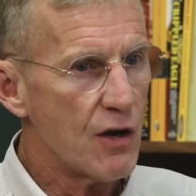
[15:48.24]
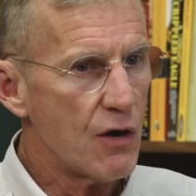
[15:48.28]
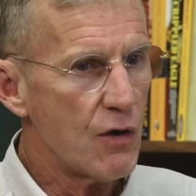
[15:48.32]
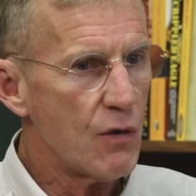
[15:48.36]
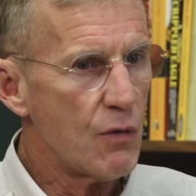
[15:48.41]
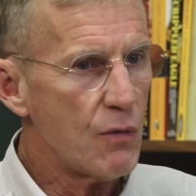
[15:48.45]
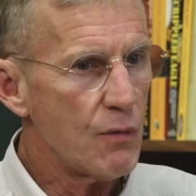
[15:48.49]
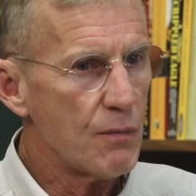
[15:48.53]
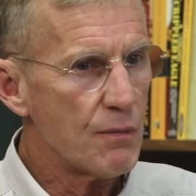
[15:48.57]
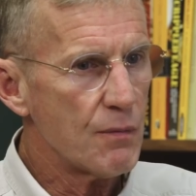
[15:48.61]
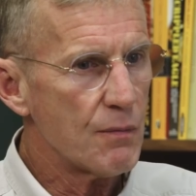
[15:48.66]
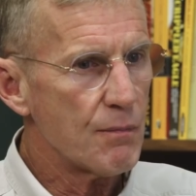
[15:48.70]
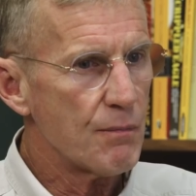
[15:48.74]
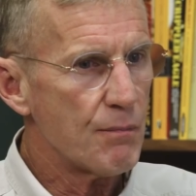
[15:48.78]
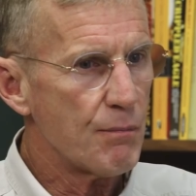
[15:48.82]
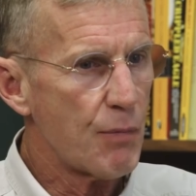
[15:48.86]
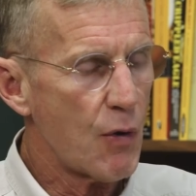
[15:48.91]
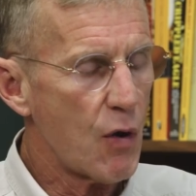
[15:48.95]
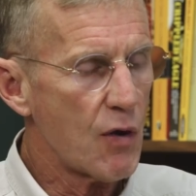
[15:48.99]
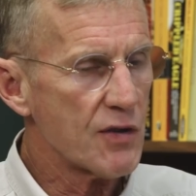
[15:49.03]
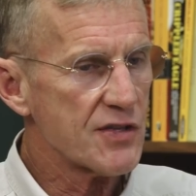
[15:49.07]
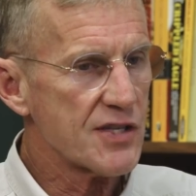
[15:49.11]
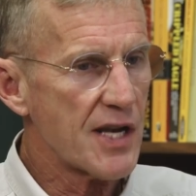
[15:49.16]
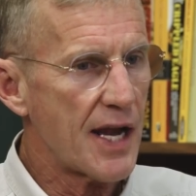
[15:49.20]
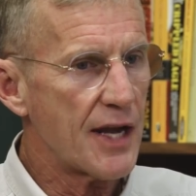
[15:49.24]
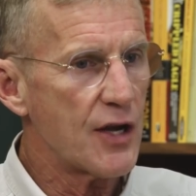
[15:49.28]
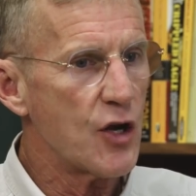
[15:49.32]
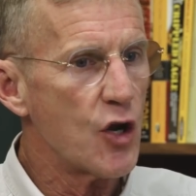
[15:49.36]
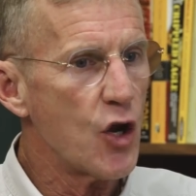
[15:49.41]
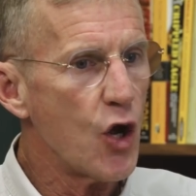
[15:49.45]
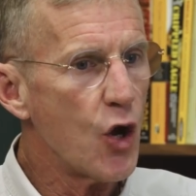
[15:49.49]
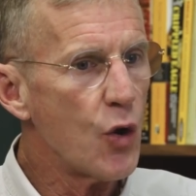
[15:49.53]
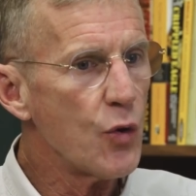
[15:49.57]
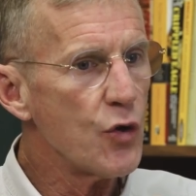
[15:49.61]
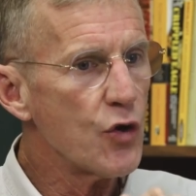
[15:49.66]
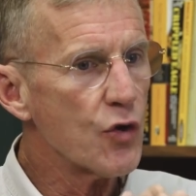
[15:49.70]
know, boss, I
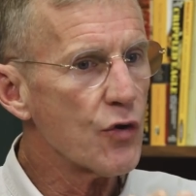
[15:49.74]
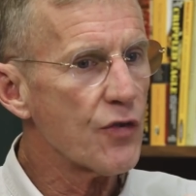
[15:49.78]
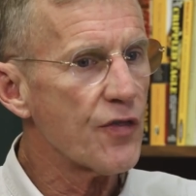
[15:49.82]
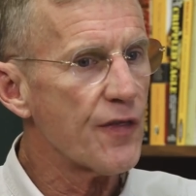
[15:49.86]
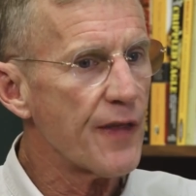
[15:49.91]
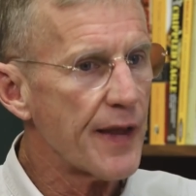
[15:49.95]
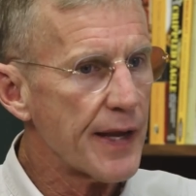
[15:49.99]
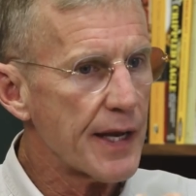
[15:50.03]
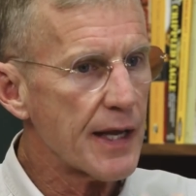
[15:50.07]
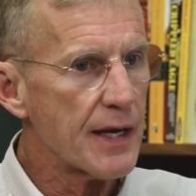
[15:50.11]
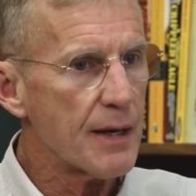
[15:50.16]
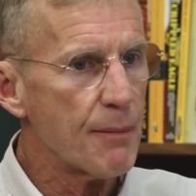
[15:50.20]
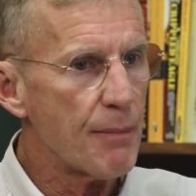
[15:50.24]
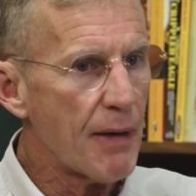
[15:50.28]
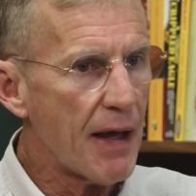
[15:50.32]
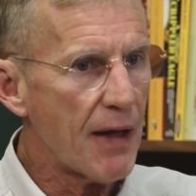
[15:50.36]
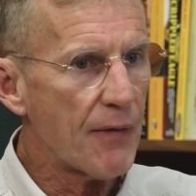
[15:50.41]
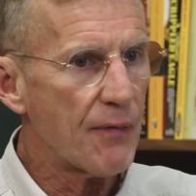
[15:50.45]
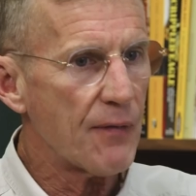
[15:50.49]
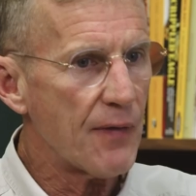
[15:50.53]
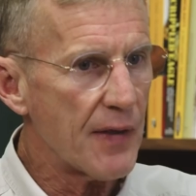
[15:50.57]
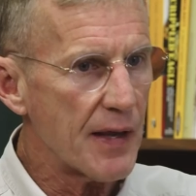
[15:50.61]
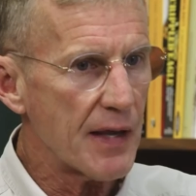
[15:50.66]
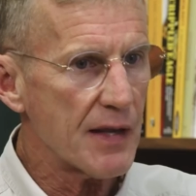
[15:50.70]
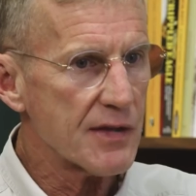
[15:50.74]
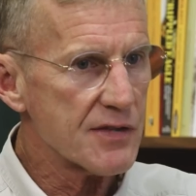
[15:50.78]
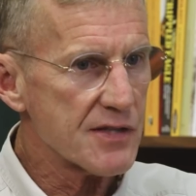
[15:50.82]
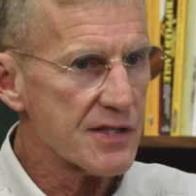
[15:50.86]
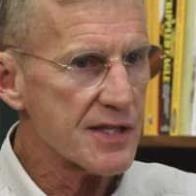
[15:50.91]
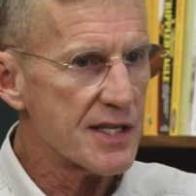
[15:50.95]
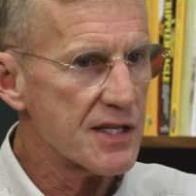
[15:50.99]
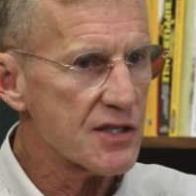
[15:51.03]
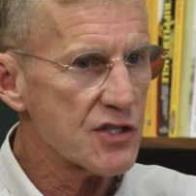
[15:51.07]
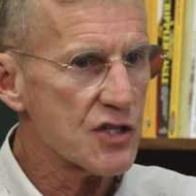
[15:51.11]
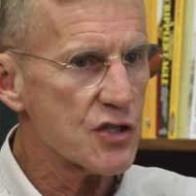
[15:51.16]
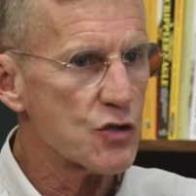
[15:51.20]
know you're thinking about this.
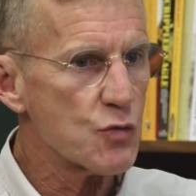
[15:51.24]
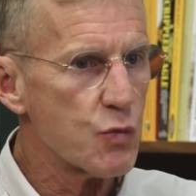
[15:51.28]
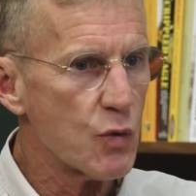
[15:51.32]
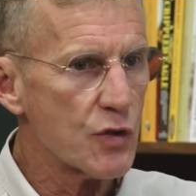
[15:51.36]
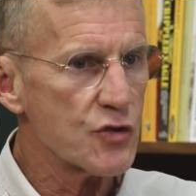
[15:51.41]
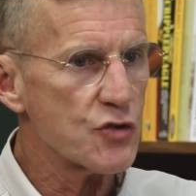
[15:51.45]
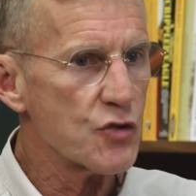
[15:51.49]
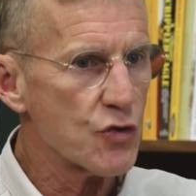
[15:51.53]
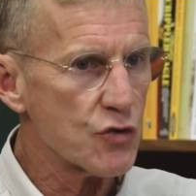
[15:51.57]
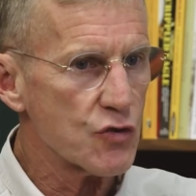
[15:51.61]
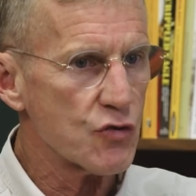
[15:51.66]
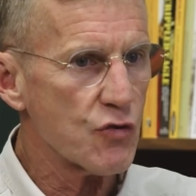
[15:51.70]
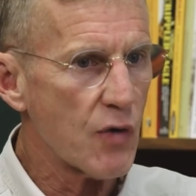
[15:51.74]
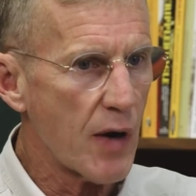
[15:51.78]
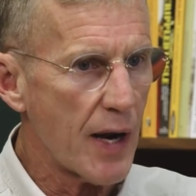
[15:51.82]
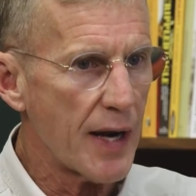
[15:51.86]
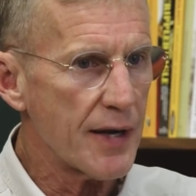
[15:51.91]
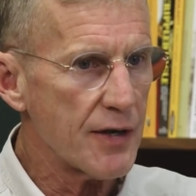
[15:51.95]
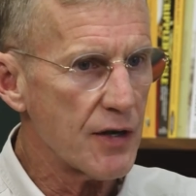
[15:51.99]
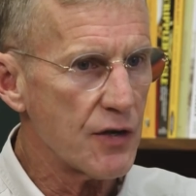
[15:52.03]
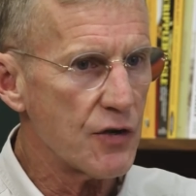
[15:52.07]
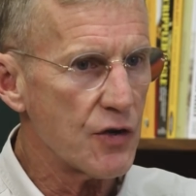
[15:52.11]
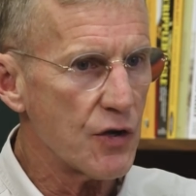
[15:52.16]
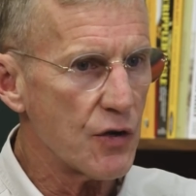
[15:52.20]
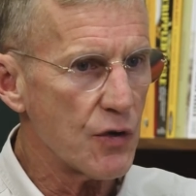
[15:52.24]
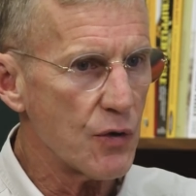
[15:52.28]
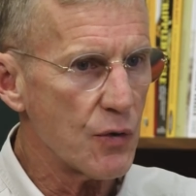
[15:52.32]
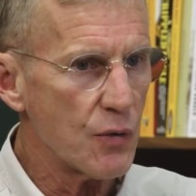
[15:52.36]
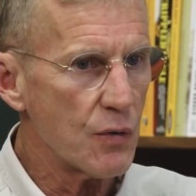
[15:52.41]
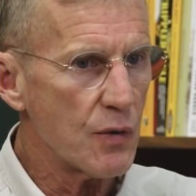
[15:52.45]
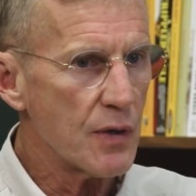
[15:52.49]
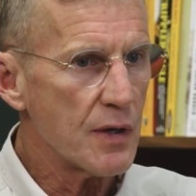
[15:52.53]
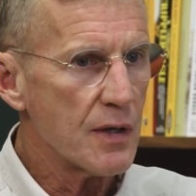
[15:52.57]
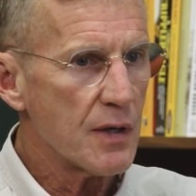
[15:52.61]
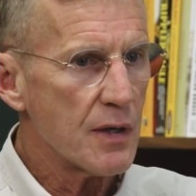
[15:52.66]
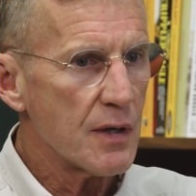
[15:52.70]
This is what you're trying to
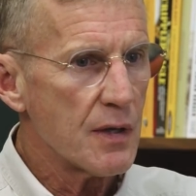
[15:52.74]
do.